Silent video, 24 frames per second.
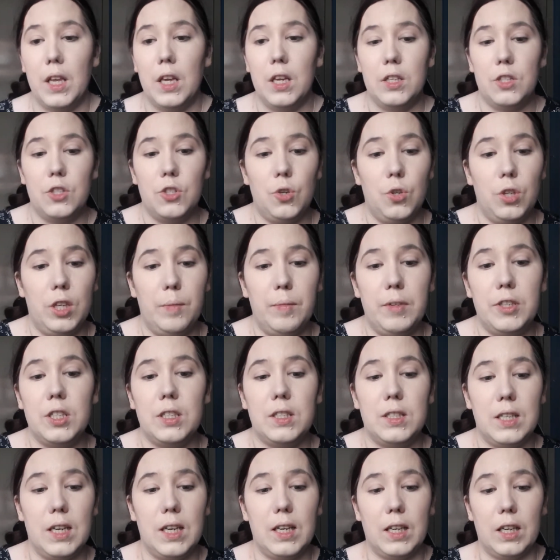So let me
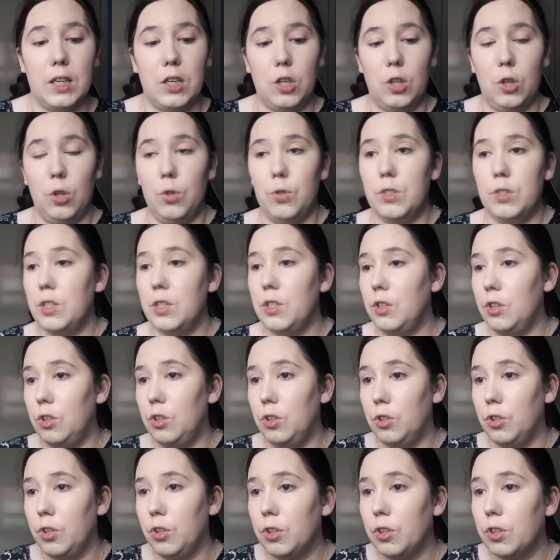just take a closer
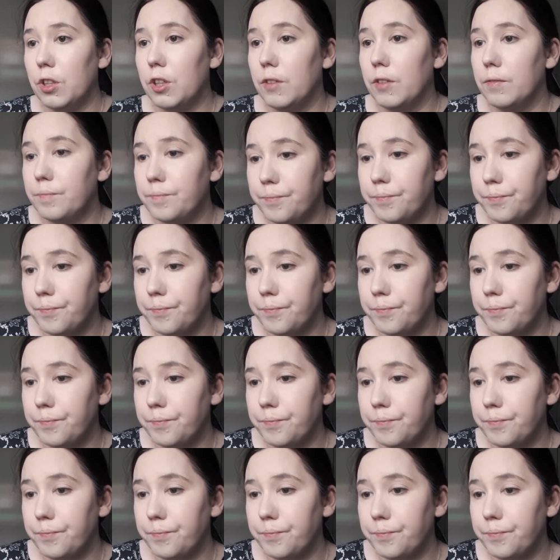look.